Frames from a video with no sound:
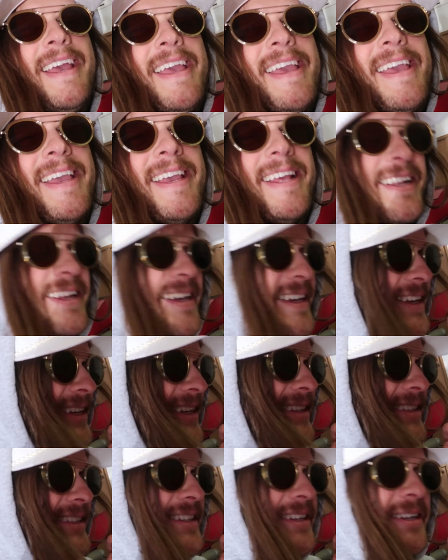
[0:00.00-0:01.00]
and
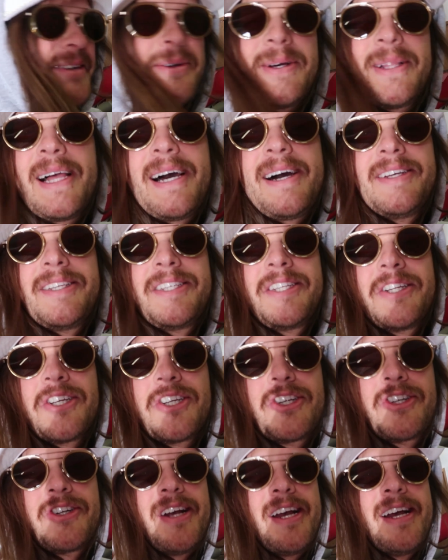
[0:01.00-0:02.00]
it's gonna allow us
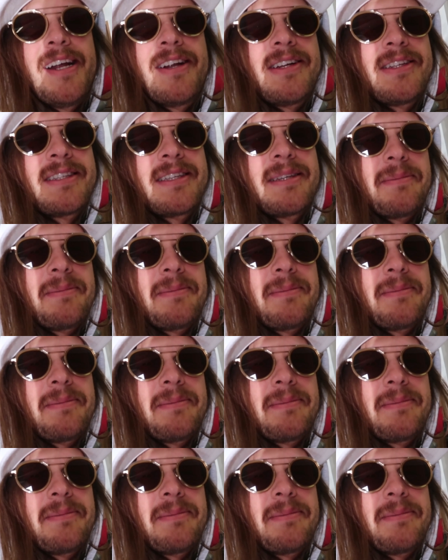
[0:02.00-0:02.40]
to shred on